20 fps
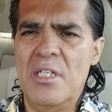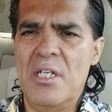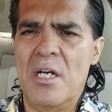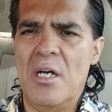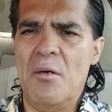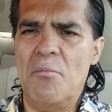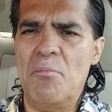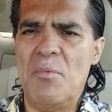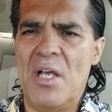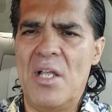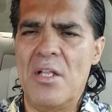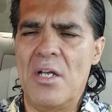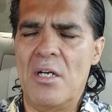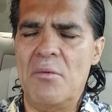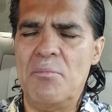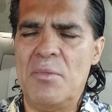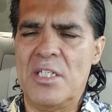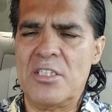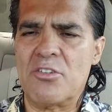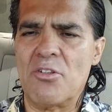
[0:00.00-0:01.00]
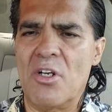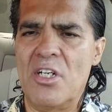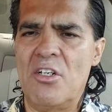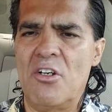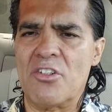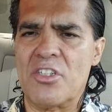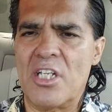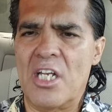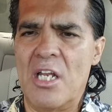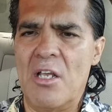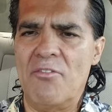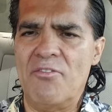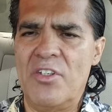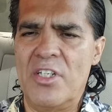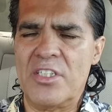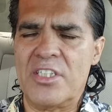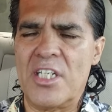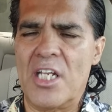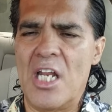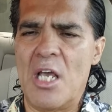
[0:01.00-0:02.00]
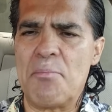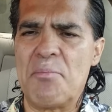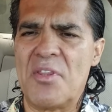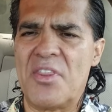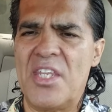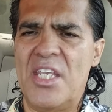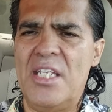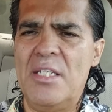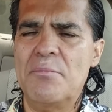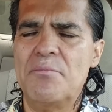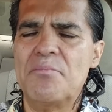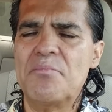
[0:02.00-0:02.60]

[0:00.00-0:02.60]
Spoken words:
mentally or via telepathy,